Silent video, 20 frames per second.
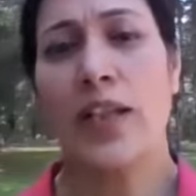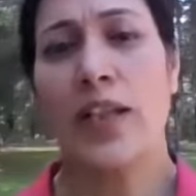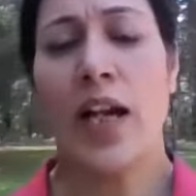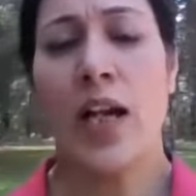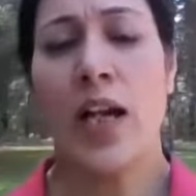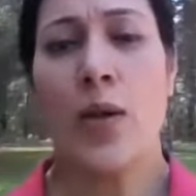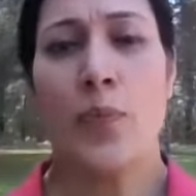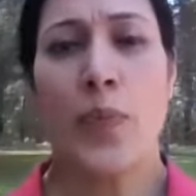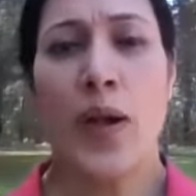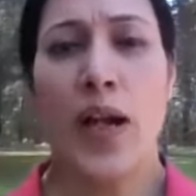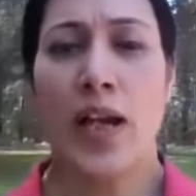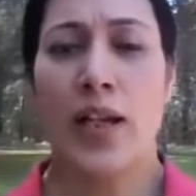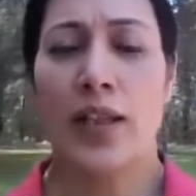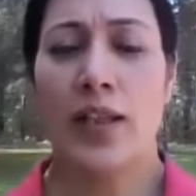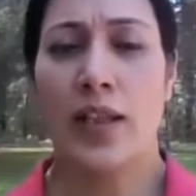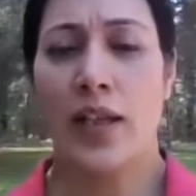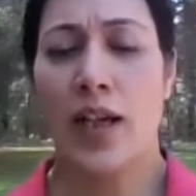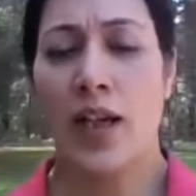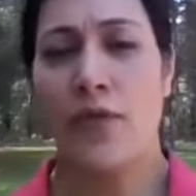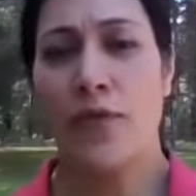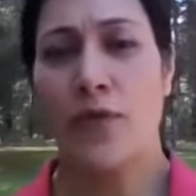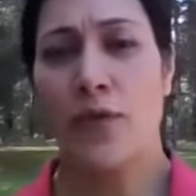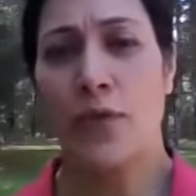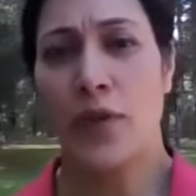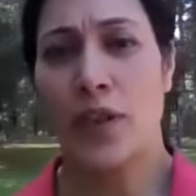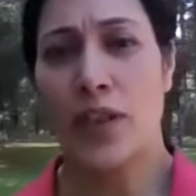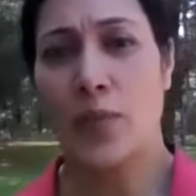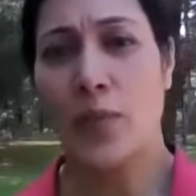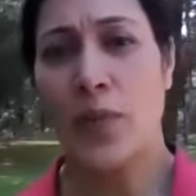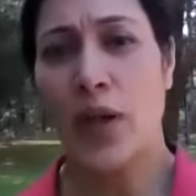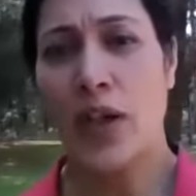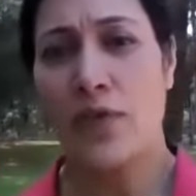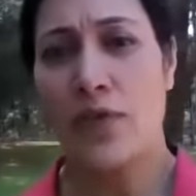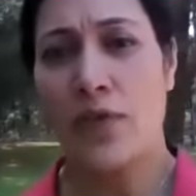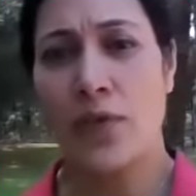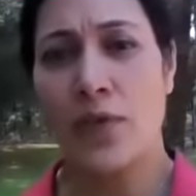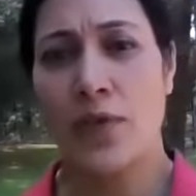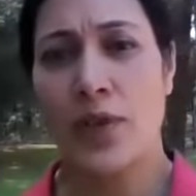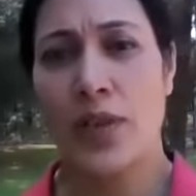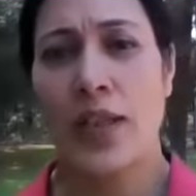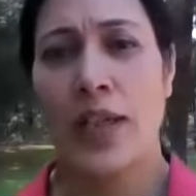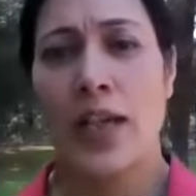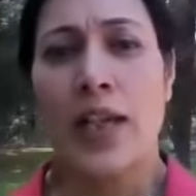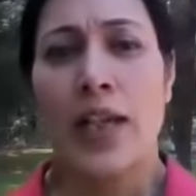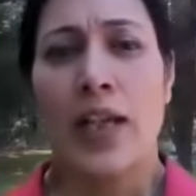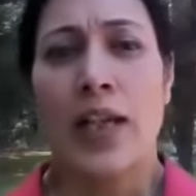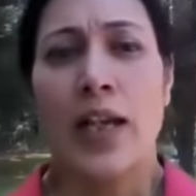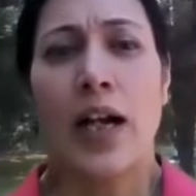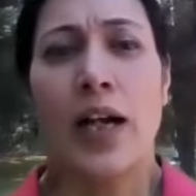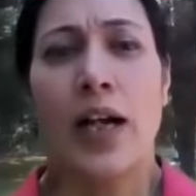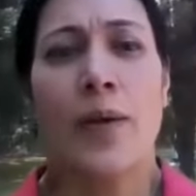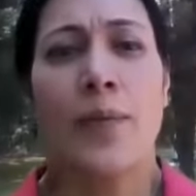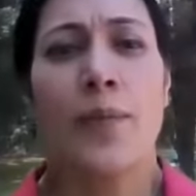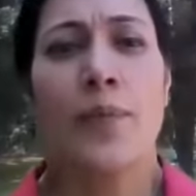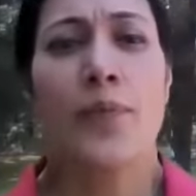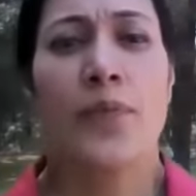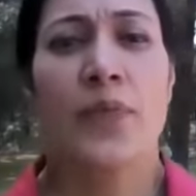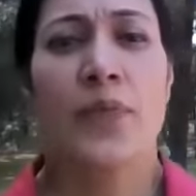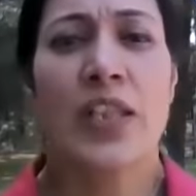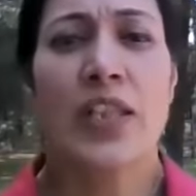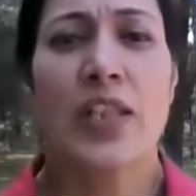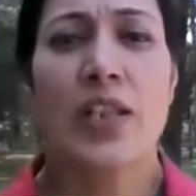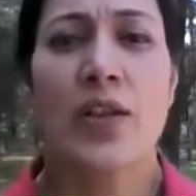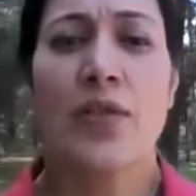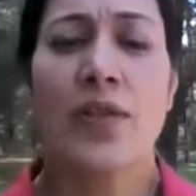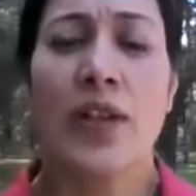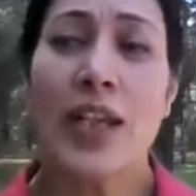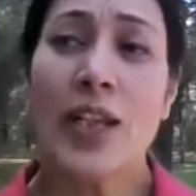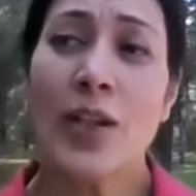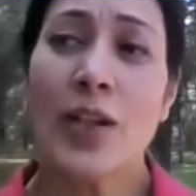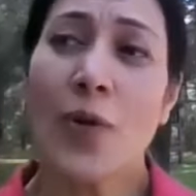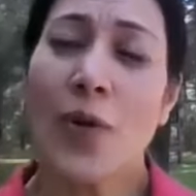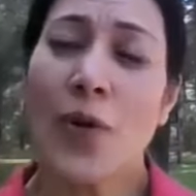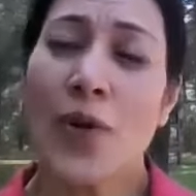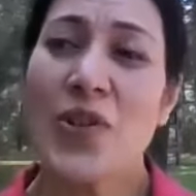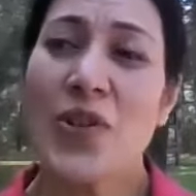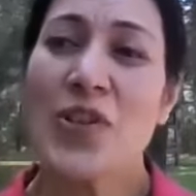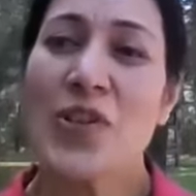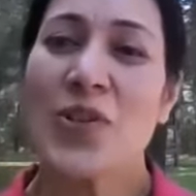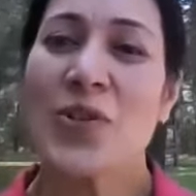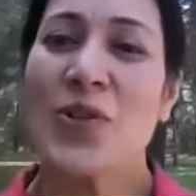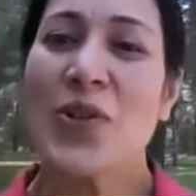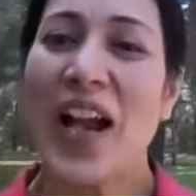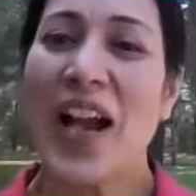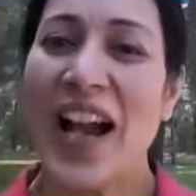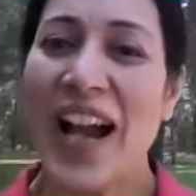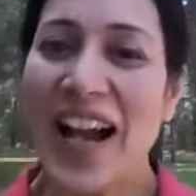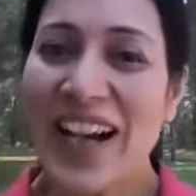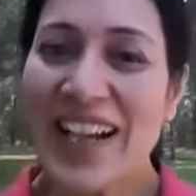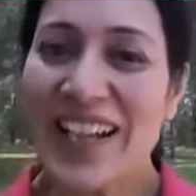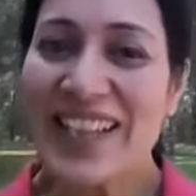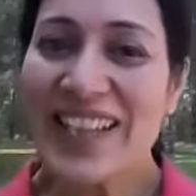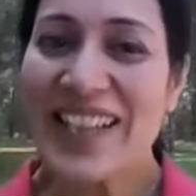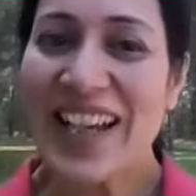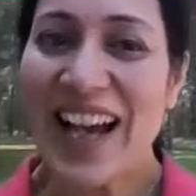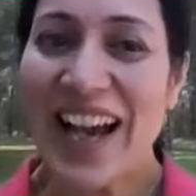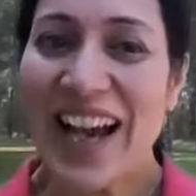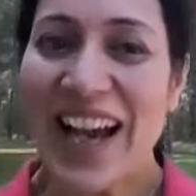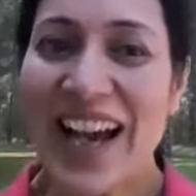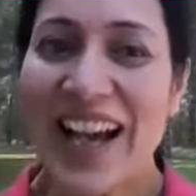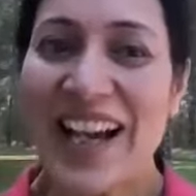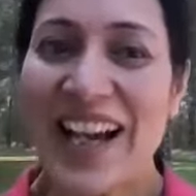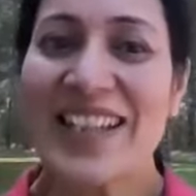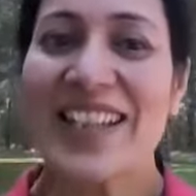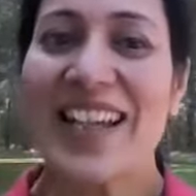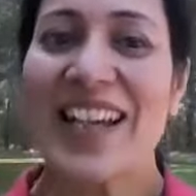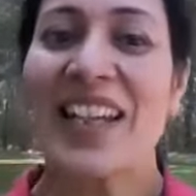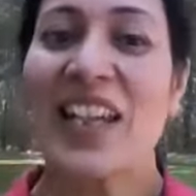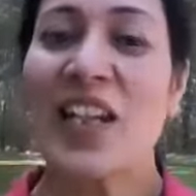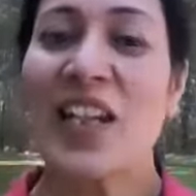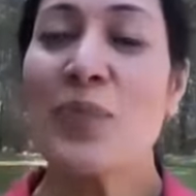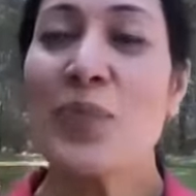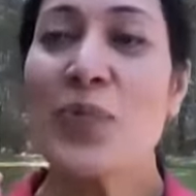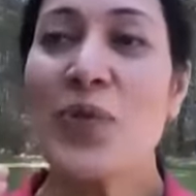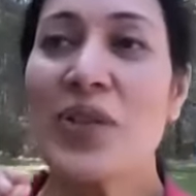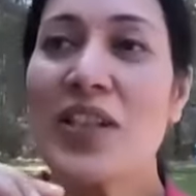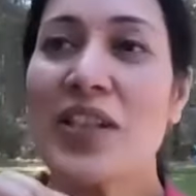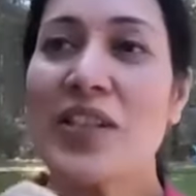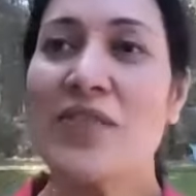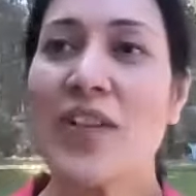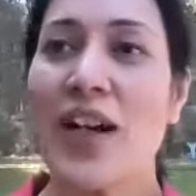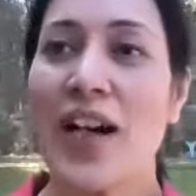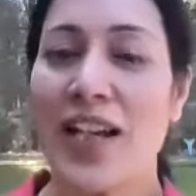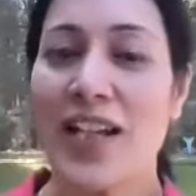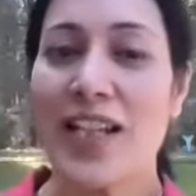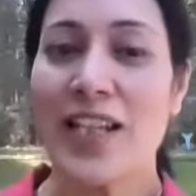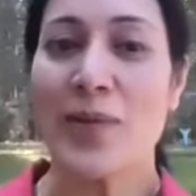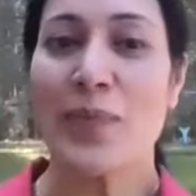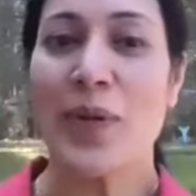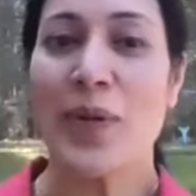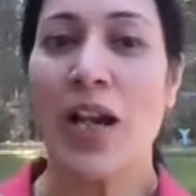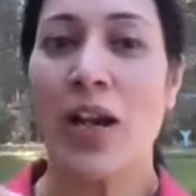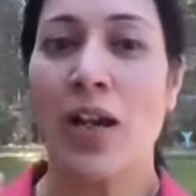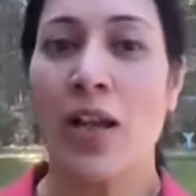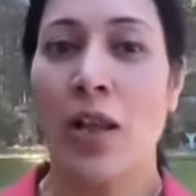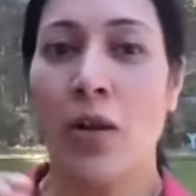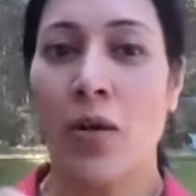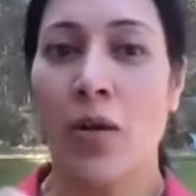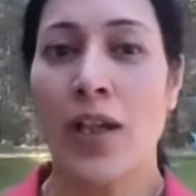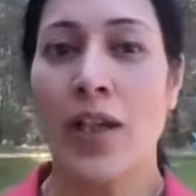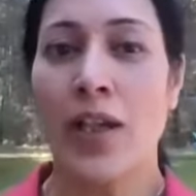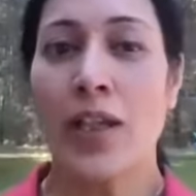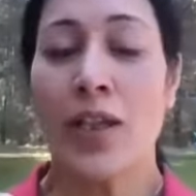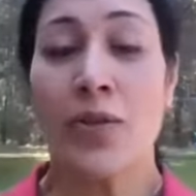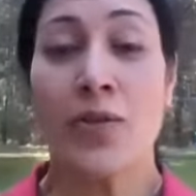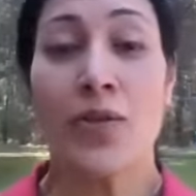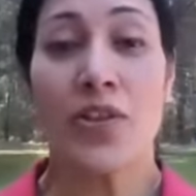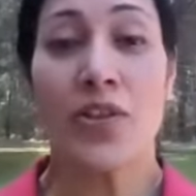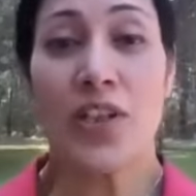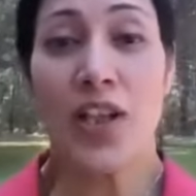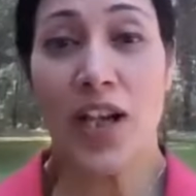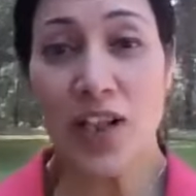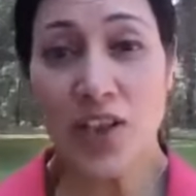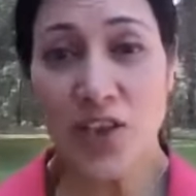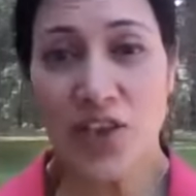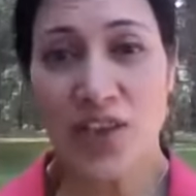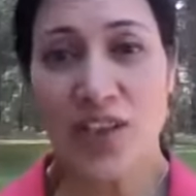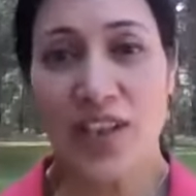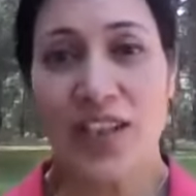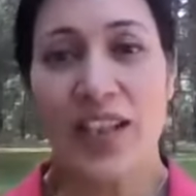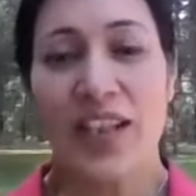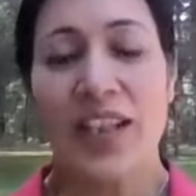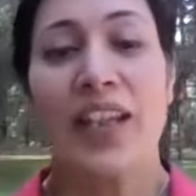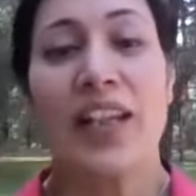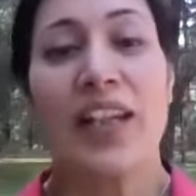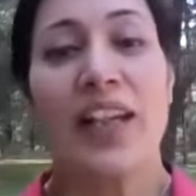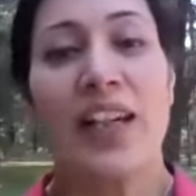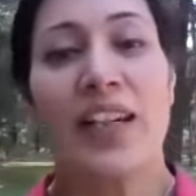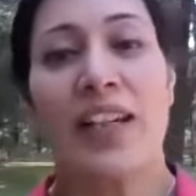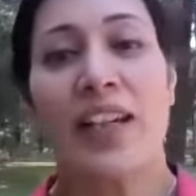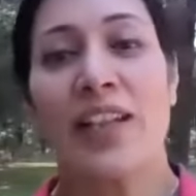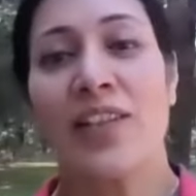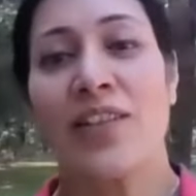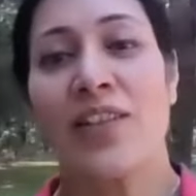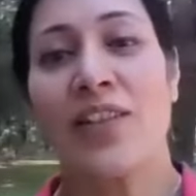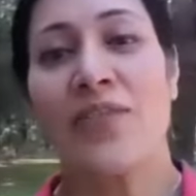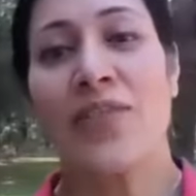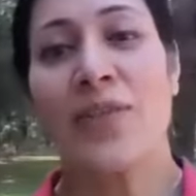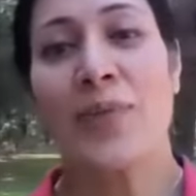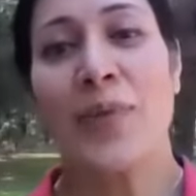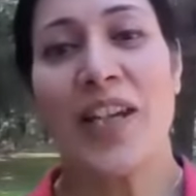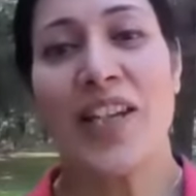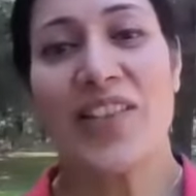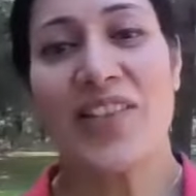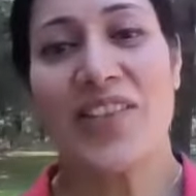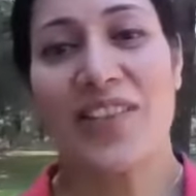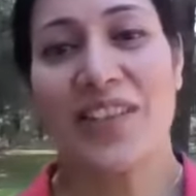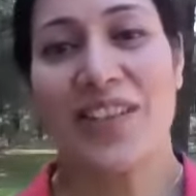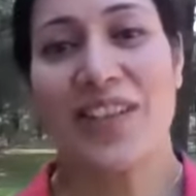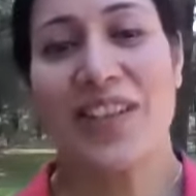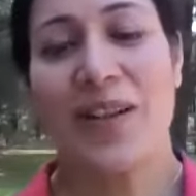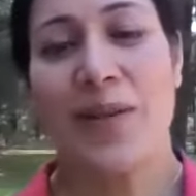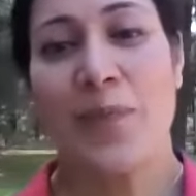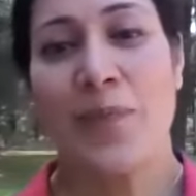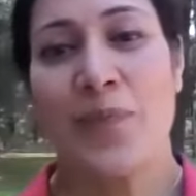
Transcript: right, the iPad, the iPhone, the smartphones, the screen also acts as an input device by allowing you to touch and enter information.